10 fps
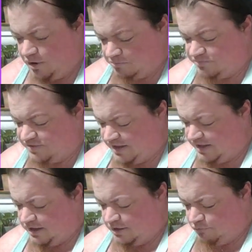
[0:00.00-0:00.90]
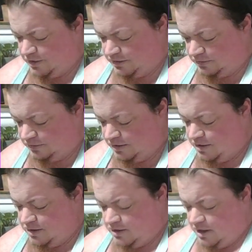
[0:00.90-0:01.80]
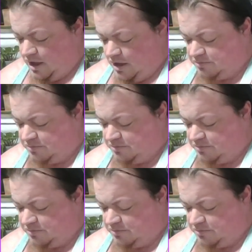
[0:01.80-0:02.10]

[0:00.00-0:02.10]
I'm thinking it will, uh,